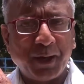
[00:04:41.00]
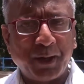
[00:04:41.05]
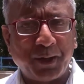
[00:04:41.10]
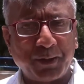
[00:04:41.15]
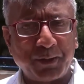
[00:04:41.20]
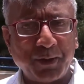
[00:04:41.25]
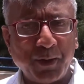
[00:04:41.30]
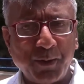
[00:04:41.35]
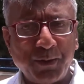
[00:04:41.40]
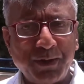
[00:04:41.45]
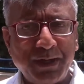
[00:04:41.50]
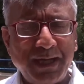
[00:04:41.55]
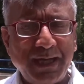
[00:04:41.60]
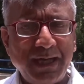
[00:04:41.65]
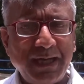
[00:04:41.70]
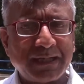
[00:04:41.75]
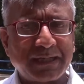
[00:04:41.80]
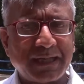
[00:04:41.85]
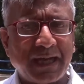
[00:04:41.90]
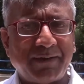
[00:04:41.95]

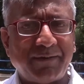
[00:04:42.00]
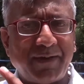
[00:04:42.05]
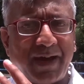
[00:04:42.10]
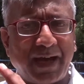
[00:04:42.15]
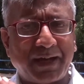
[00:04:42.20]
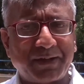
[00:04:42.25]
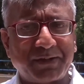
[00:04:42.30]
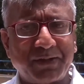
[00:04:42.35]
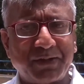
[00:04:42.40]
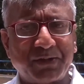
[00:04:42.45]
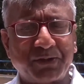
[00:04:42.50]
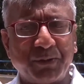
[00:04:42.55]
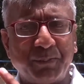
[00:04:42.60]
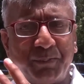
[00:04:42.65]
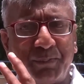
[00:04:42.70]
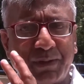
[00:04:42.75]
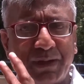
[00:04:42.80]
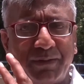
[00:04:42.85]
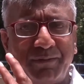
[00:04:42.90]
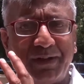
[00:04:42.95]
Cronies have access to
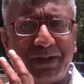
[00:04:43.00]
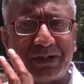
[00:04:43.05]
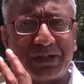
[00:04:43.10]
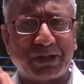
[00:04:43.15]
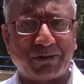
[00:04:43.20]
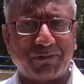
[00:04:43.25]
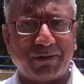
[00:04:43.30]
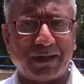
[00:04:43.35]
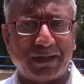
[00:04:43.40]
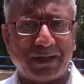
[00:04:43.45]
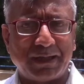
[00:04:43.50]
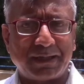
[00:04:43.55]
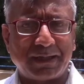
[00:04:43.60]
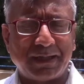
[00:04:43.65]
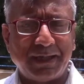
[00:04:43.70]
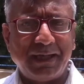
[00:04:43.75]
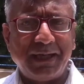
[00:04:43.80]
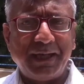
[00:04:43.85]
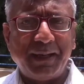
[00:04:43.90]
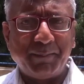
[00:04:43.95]
privileged
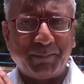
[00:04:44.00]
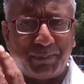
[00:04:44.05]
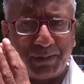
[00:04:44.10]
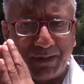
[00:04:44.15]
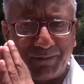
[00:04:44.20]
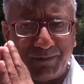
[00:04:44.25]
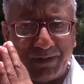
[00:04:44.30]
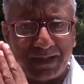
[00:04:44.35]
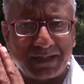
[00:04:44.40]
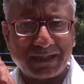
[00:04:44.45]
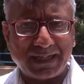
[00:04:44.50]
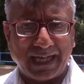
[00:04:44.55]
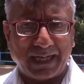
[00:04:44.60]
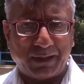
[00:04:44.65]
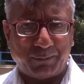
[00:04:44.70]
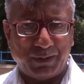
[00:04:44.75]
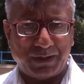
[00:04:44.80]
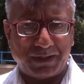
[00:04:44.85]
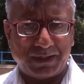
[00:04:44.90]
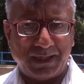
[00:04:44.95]
credit, privileged
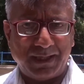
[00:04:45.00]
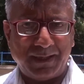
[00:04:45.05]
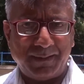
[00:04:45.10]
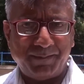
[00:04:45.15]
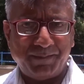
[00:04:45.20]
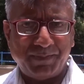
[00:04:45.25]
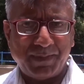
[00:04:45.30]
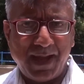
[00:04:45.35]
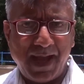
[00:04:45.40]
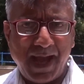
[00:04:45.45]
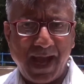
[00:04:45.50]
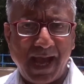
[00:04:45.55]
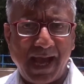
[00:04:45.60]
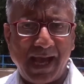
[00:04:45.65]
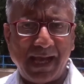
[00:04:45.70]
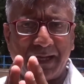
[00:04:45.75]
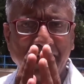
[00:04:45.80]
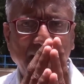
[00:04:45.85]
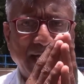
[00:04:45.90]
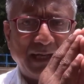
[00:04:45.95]
equity,
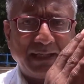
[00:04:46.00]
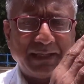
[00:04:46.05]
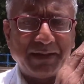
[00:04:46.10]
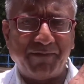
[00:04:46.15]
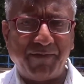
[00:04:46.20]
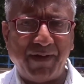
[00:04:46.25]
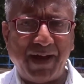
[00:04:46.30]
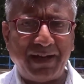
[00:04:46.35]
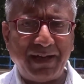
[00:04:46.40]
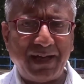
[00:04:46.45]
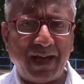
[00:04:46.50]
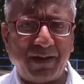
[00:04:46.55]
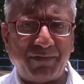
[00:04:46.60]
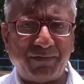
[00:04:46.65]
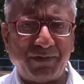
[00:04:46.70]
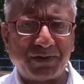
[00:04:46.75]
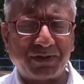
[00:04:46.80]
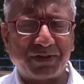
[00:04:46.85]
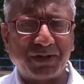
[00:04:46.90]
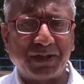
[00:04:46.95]
and the very
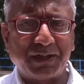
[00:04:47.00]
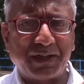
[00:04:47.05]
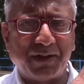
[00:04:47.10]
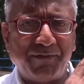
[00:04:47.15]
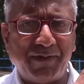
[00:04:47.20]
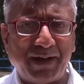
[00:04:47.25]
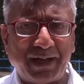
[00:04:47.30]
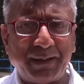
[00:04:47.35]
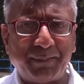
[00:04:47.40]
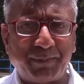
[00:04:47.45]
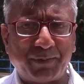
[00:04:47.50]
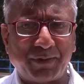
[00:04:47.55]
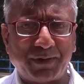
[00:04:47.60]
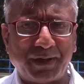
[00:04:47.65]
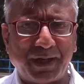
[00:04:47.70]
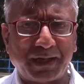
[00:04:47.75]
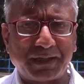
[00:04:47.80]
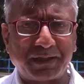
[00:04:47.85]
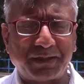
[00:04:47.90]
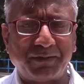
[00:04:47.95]
efficient, the very
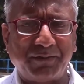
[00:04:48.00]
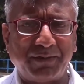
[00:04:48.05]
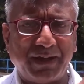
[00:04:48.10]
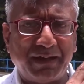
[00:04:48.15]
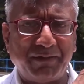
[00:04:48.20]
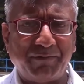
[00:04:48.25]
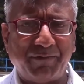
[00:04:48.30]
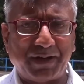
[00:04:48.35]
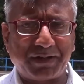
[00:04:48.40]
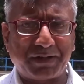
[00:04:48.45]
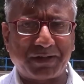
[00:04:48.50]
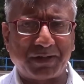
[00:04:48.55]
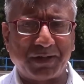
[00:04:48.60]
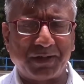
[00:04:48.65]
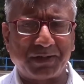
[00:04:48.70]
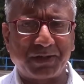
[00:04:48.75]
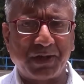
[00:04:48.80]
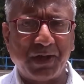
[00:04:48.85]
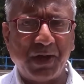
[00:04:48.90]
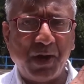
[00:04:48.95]
productive
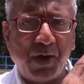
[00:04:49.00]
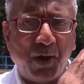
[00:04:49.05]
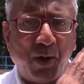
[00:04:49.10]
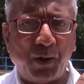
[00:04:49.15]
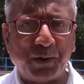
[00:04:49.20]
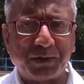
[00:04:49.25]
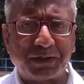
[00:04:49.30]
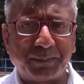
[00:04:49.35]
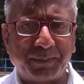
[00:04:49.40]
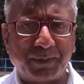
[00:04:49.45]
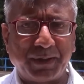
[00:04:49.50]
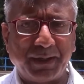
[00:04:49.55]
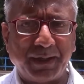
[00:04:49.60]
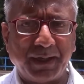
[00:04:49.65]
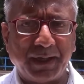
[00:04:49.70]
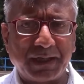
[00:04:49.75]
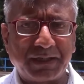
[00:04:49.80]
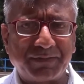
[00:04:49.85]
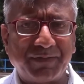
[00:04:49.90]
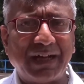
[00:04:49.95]
investors,
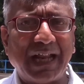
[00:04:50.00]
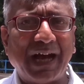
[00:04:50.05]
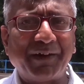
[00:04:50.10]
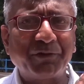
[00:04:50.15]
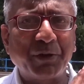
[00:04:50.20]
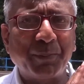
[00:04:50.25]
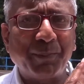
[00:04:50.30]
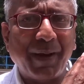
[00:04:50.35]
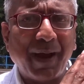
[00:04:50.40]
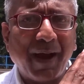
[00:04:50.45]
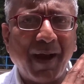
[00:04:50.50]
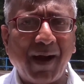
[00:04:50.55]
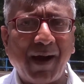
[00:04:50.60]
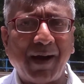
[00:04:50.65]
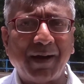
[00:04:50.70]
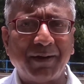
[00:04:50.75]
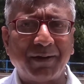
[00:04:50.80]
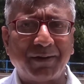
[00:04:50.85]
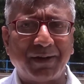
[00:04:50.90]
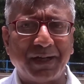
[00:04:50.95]
entrepreneurs will have to pay
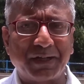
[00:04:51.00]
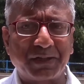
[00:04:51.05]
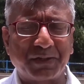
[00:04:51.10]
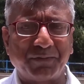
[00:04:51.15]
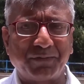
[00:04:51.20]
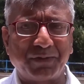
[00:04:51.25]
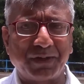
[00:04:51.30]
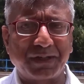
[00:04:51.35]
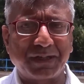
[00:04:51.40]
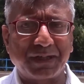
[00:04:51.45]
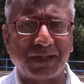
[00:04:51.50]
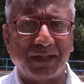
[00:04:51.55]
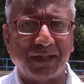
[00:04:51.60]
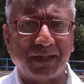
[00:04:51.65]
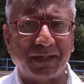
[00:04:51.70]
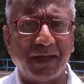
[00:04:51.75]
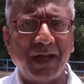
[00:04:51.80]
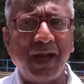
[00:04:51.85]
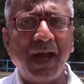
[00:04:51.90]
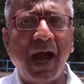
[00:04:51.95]
higher rates of
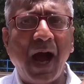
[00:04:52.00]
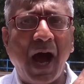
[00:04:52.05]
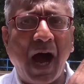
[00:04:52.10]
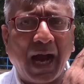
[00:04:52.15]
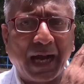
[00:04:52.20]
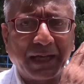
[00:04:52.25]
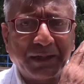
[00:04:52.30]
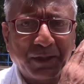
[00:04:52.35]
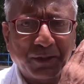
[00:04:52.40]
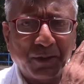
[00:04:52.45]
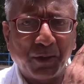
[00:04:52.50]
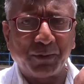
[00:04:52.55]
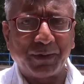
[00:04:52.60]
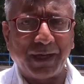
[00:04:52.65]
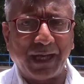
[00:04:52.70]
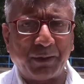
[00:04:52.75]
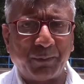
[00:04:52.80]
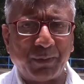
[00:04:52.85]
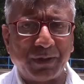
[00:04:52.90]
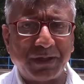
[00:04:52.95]
return, either
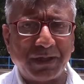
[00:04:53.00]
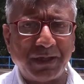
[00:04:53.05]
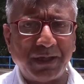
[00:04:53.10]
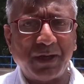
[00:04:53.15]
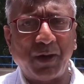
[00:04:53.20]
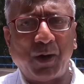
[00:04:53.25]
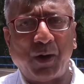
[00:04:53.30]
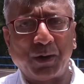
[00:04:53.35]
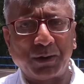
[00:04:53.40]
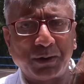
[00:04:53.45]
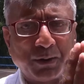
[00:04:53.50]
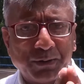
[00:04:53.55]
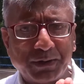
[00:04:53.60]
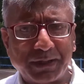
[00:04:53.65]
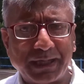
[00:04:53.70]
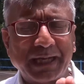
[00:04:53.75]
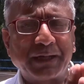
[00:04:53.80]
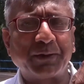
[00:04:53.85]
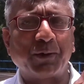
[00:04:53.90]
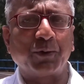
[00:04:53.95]
on equity or
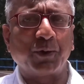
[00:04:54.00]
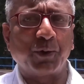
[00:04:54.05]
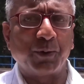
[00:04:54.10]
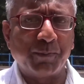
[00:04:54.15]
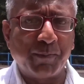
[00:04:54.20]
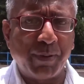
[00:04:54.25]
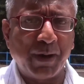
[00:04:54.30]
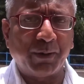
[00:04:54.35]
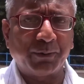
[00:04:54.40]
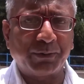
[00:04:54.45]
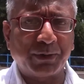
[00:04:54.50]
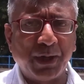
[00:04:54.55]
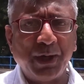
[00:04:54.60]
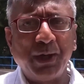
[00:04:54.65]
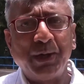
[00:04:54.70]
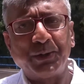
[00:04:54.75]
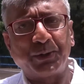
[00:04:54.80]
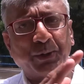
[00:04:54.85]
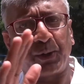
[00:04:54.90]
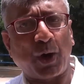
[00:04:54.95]
on debt or on both,
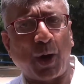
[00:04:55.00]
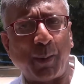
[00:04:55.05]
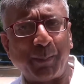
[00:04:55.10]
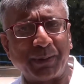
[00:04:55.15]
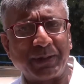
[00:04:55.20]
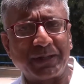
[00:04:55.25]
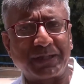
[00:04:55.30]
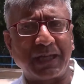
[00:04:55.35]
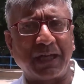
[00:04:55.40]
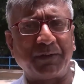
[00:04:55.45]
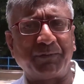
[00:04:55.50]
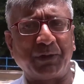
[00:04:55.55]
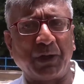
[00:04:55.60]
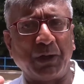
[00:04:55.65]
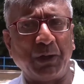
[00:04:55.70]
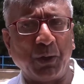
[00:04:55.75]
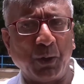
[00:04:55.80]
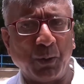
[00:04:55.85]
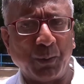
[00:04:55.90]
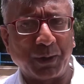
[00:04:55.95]
to compensate for
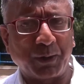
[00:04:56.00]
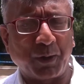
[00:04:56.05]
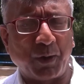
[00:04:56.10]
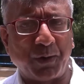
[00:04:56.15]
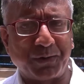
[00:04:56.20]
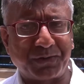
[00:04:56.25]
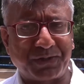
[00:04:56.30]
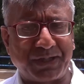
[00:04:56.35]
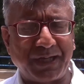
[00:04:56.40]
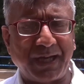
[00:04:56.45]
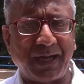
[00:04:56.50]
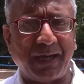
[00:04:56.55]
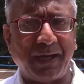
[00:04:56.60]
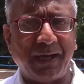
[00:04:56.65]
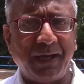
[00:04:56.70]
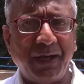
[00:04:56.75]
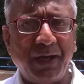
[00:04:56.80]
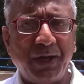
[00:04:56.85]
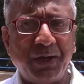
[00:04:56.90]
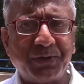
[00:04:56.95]
the lower costs here.
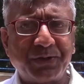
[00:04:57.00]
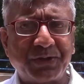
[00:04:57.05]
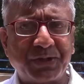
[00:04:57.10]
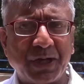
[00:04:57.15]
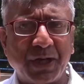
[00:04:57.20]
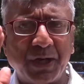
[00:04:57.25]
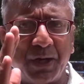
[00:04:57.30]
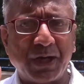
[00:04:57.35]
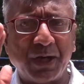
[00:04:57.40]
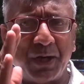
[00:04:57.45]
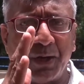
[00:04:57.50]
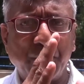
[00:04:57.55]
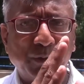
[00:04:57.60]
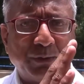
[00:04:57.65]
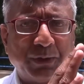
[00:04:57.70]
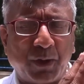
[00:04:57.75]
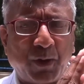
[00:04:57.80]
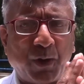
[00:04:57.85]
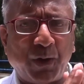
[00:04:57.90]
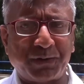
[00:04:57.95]
So
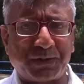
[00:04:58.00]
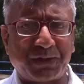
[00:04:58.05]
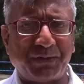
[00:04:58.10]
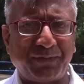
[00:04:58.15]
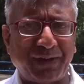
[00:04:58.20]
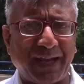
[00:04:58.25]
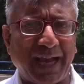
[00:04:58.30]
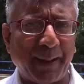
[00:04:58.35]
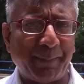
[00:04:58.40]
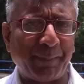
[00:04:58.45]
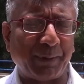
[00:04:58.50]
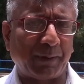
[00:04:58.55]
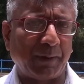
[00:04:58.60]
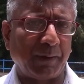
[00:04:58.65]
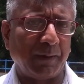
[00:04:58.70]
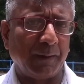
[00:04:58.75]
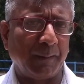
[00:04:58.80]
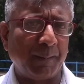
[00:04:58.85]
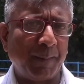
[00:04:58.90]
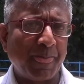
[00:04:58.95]
the cost of
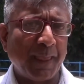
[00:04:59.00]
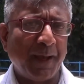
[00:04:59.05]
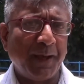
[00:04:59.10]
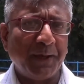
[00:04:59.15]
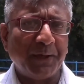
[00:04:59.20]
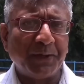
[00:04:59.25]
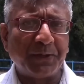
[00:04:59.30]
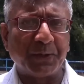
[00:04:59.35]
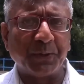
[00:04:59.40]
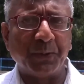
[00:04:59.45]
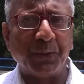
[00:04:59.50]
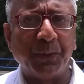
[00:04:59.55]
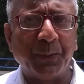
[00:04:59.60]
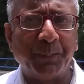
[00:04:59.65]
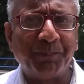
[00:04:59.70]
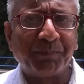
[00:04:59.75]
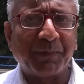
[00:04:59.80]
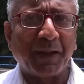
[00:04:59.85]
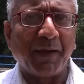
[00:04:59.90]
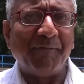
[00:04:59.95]
capital to
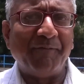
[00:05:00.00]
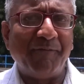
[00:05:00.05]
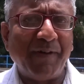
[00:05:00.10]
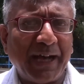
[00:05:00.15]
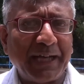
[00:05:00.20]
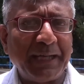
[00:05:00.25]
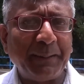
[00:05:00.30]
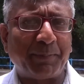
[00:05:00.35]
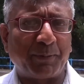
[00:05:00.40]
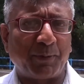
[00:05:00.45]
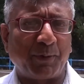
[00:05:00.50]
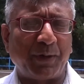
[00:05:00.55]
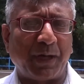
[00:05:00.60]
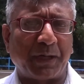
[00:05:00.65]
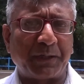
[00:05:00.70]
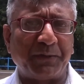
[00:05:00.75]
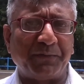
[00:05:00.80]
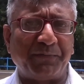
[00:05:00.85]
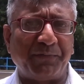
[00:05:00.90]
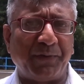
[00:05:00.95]
very
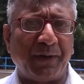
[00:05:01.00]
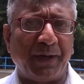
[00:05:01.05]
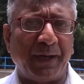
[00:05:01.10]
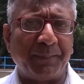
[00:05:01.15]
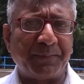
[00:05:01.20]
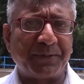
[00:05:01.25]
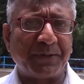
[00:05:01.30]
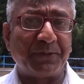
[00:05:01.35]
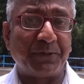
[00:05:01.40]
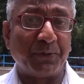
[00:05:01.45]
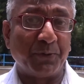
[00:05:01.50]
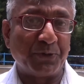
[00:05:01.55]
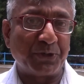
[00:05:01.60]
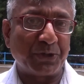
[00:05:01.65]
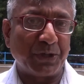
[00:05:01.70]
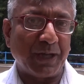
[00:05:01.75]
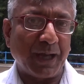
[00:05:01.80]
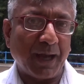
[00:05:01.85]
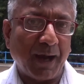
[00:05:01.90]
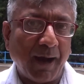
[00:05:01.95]
productive firms is
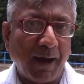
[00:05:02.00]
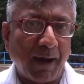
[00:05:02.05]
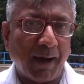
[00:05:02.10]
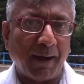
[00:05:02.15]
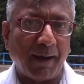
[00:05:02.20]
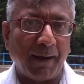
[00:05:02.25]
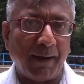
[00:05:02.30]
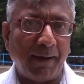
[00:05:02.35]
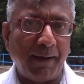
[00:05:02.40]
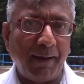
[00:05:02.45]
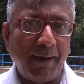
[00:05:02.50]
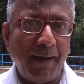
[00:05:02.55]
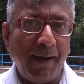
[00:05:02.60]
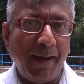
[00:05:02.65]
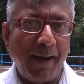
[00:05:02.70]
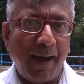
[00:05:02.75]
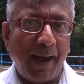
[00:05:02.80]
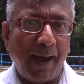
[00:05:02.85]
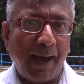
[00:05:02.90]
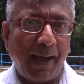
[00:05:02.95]
usually high,
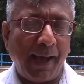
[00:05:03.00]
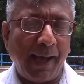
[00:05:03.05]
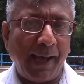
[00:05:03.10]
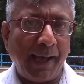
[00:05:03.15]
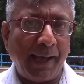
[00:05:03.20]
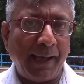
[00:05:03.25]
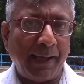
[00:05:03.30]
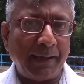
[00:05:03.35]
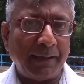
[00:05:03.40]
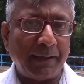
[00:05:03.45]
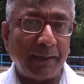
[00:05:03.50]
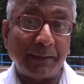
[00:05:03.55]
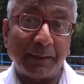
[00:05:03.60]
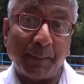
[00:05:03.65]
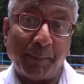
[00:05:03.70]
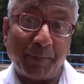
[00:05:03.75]
and the